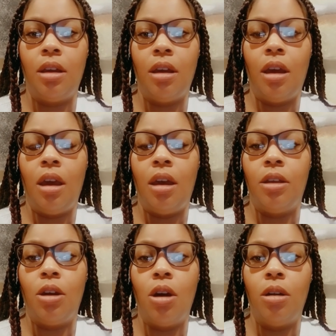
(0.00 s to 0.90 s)
the
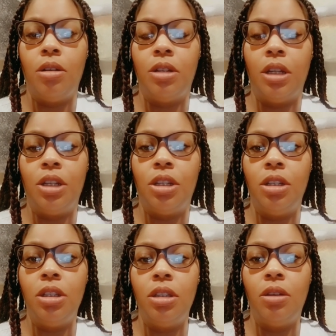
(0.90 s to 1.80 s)
contradictions
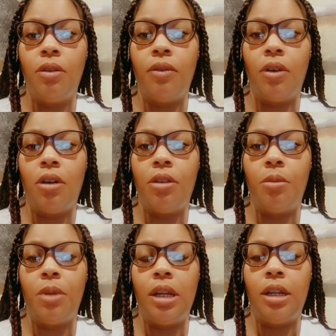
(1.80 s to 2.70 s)
for
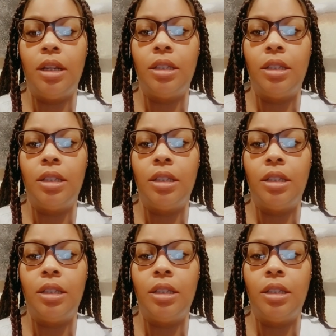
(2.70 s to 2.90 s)
thrombolytics,